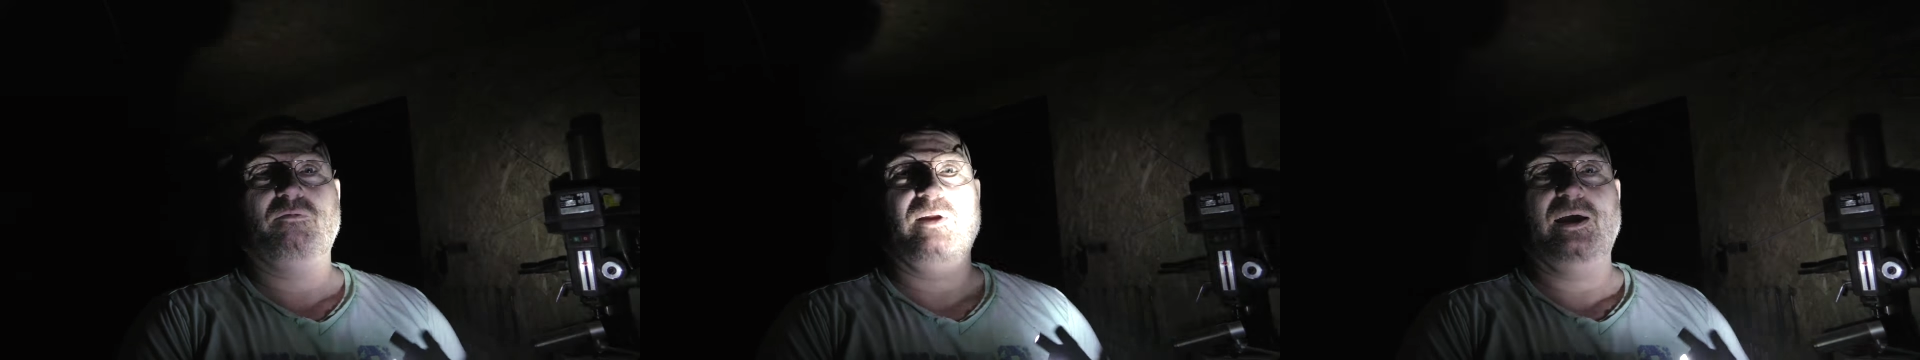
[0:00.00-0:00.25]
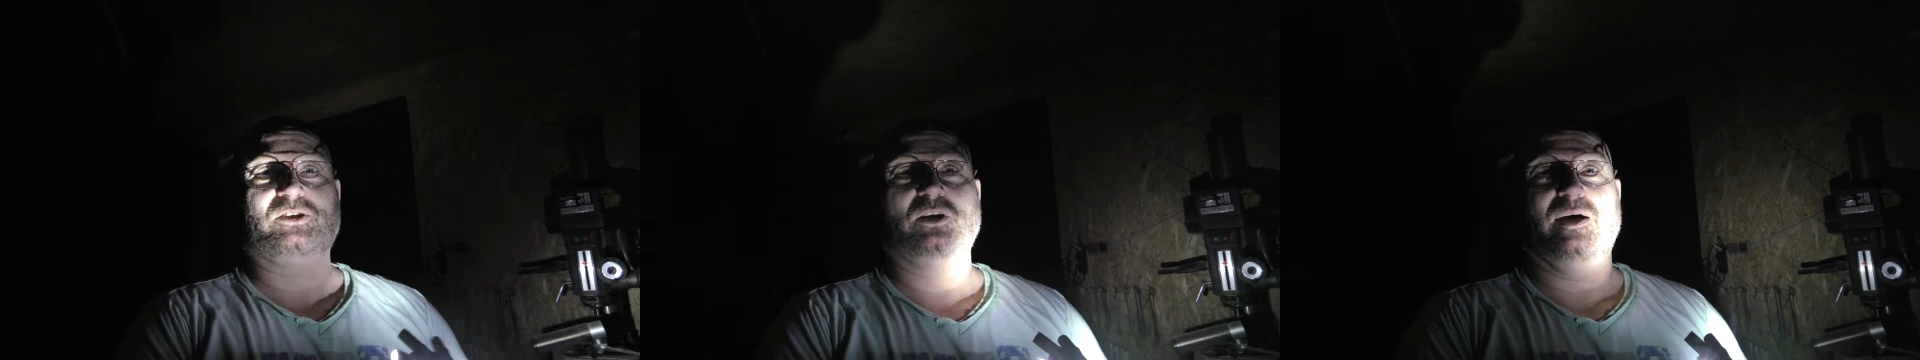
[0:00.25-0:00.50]

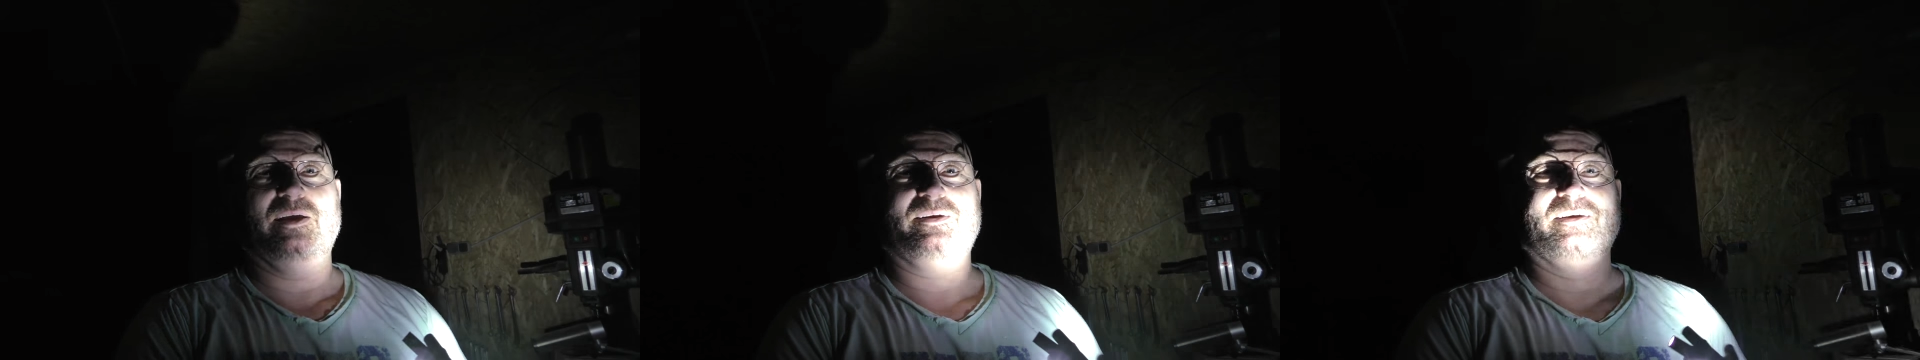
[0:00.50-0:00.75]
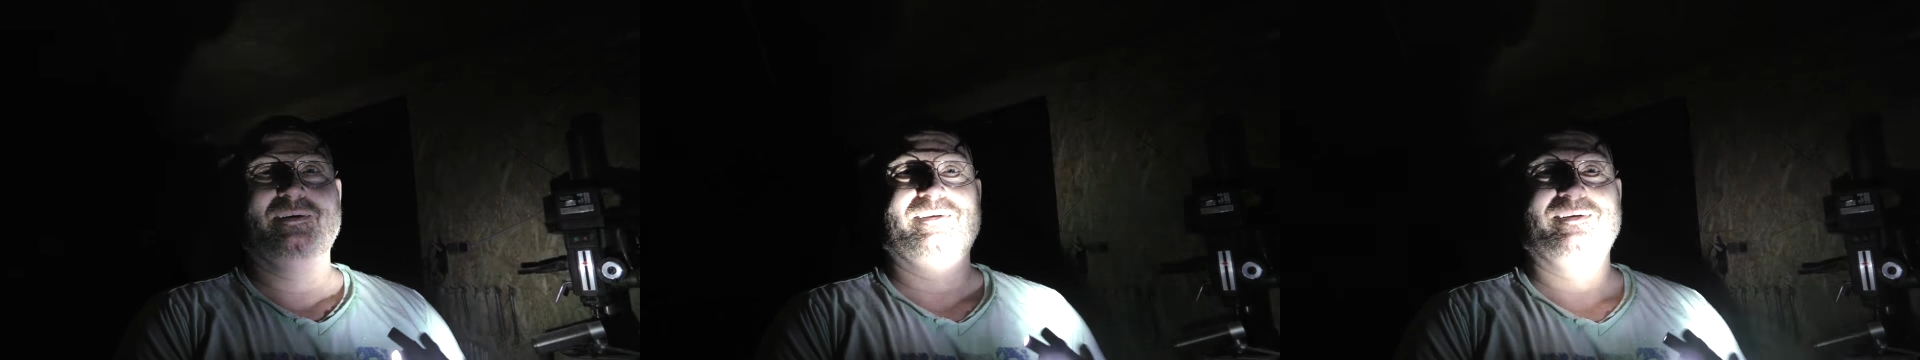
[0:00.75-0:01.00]

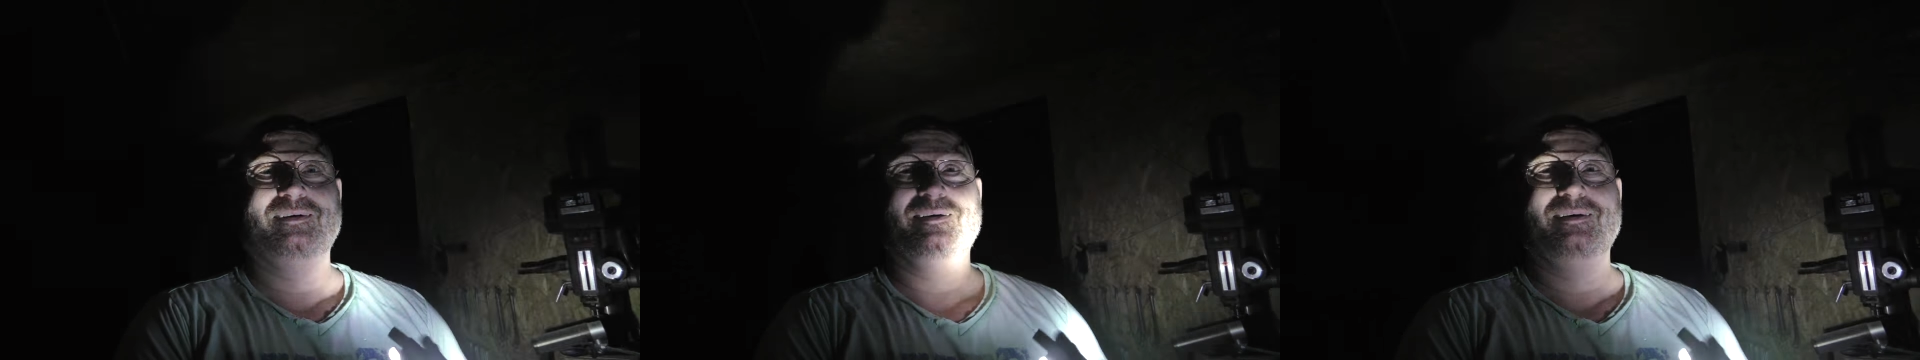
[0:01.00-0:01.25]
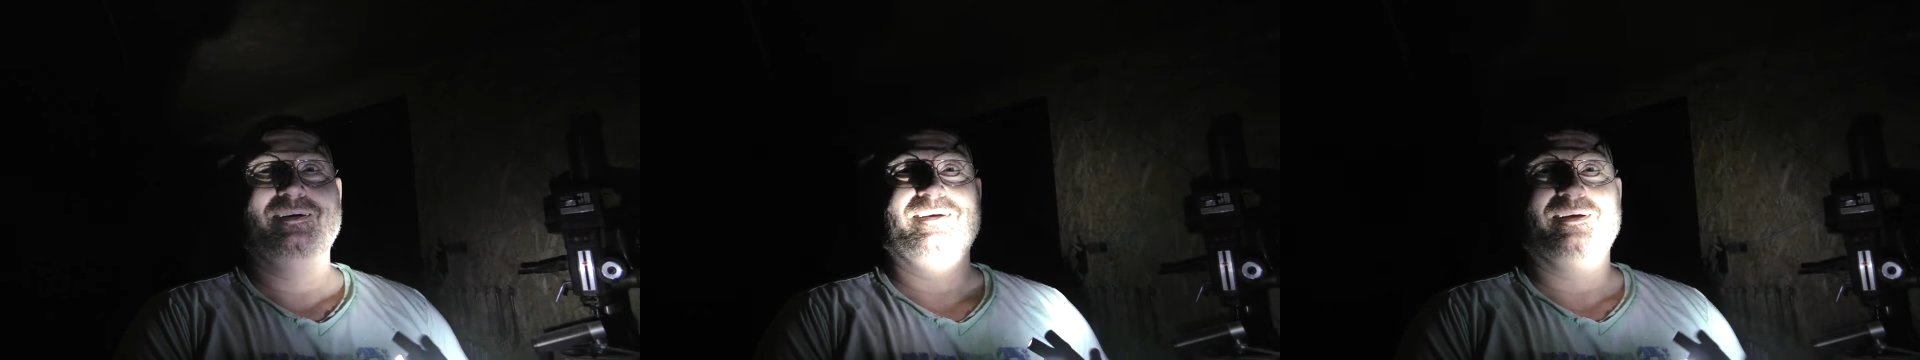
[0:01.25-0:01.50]
flashlight.
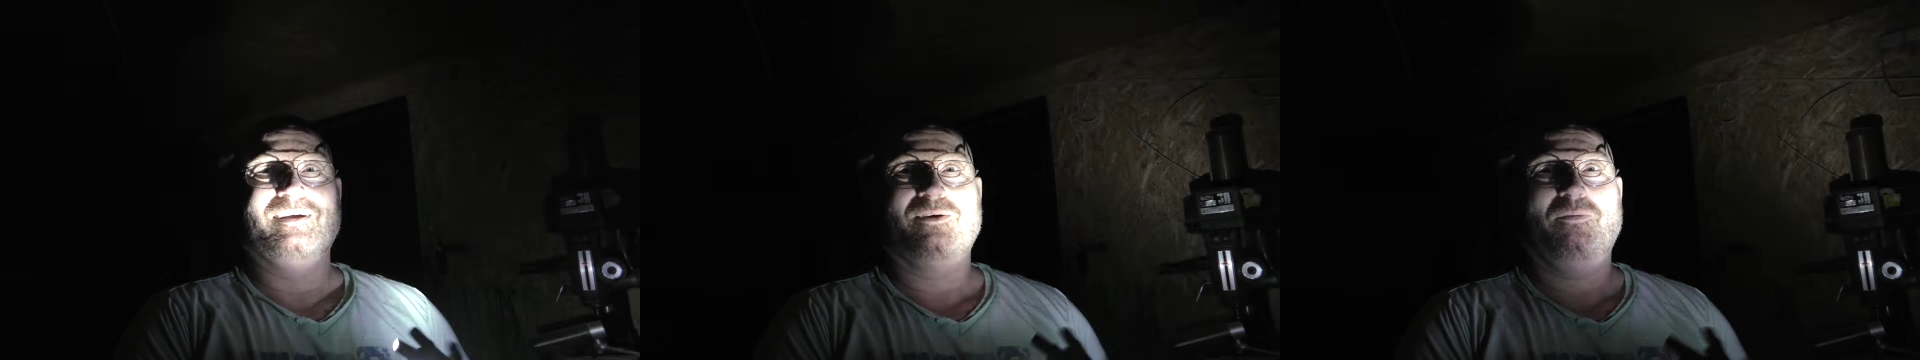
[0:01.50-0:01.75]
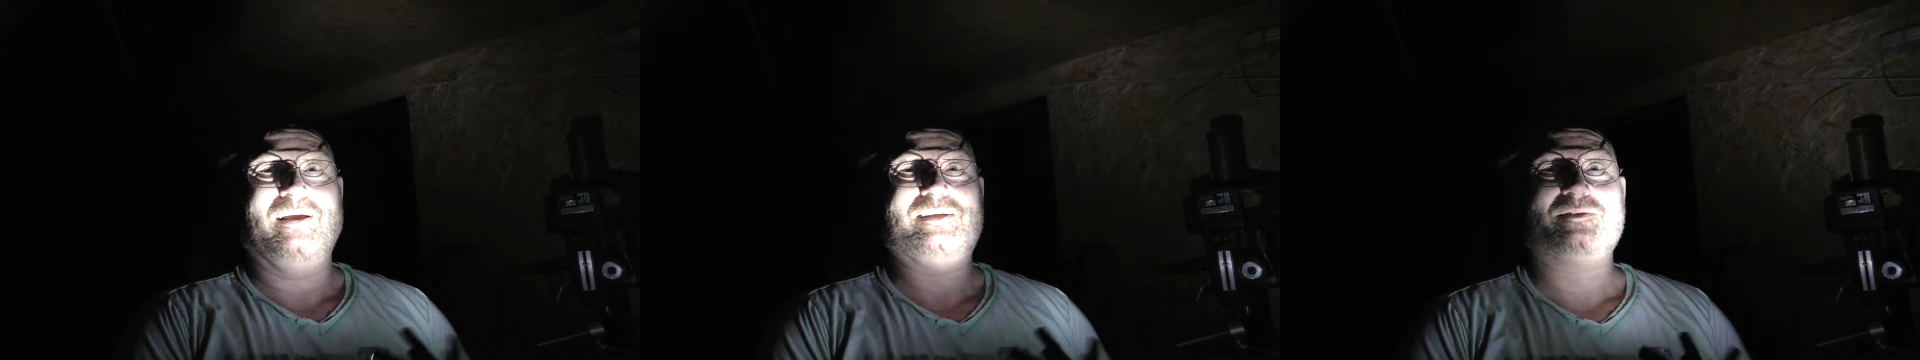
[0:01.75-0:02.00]

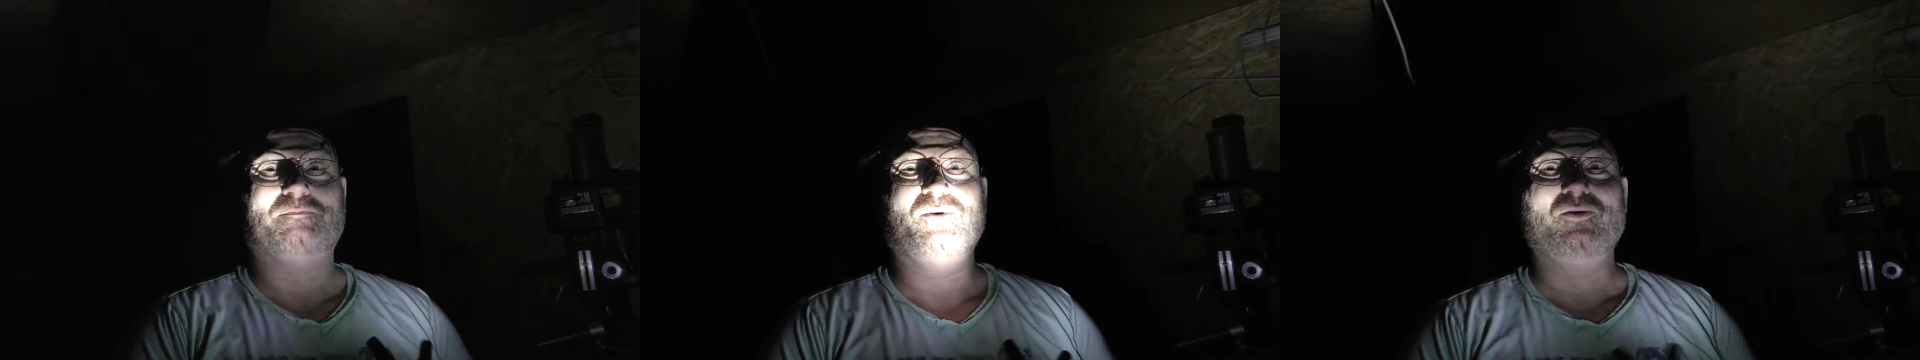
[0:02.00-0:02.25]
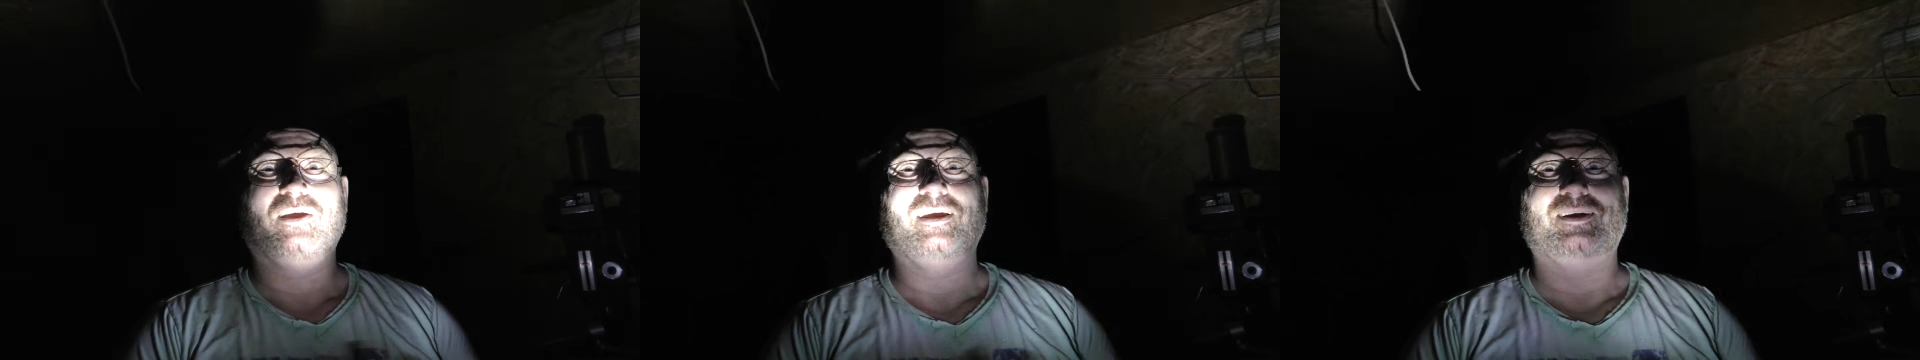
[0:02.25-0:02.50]
Quite
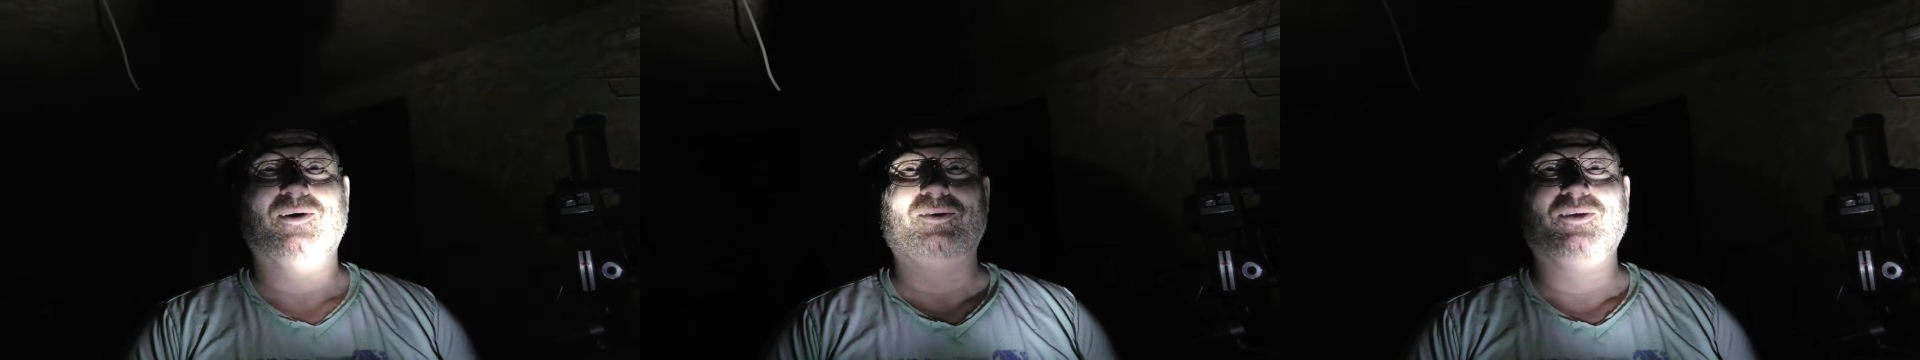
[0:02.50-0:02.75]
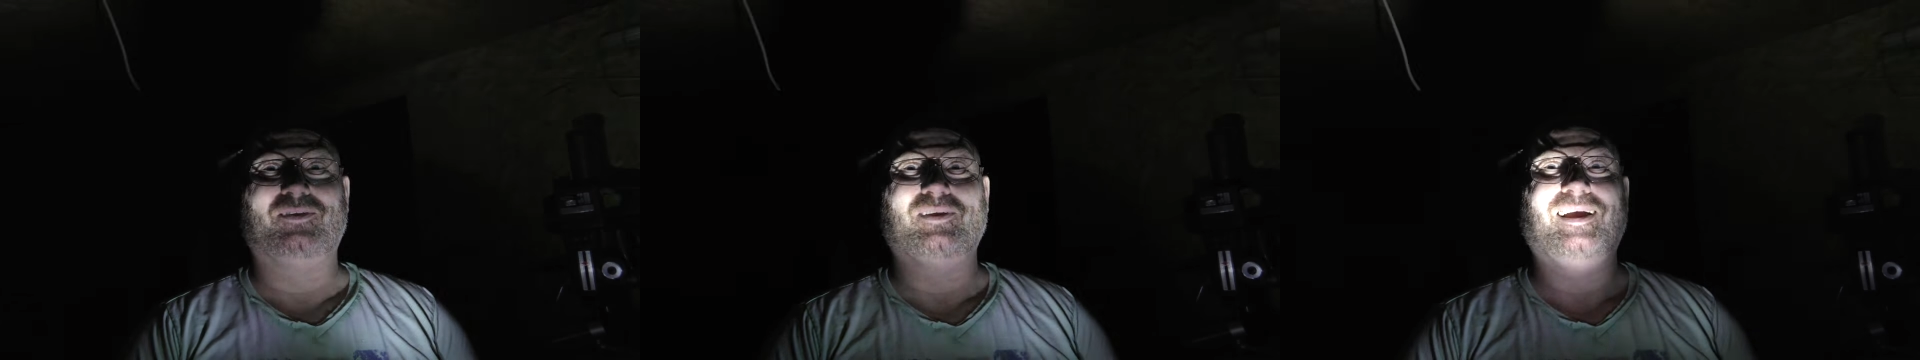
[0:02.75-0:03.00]
spooky,
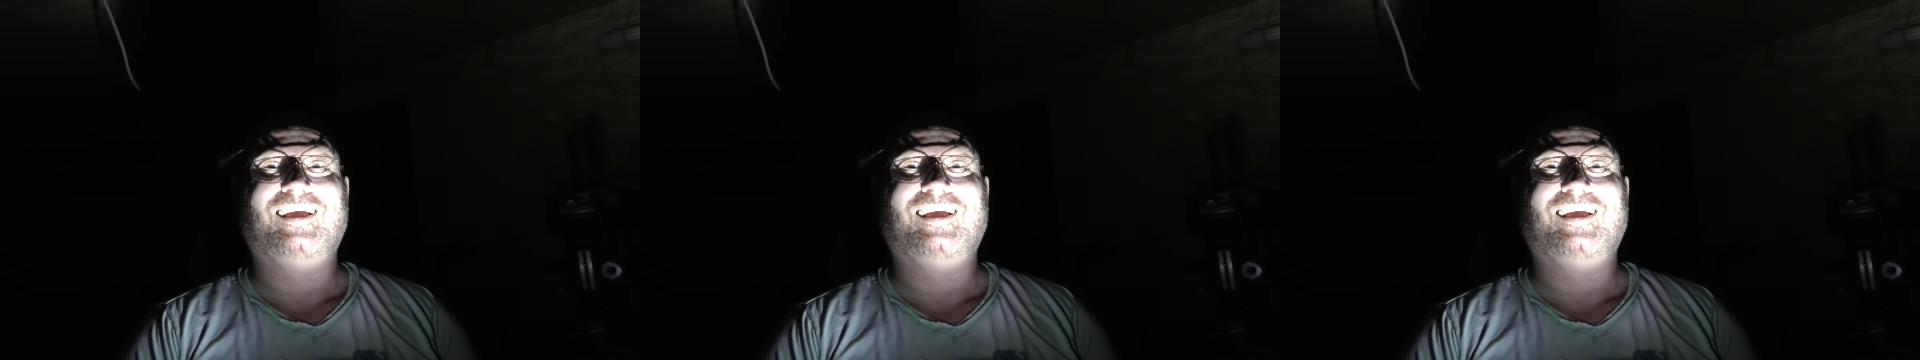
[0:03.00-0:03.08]
don't you think?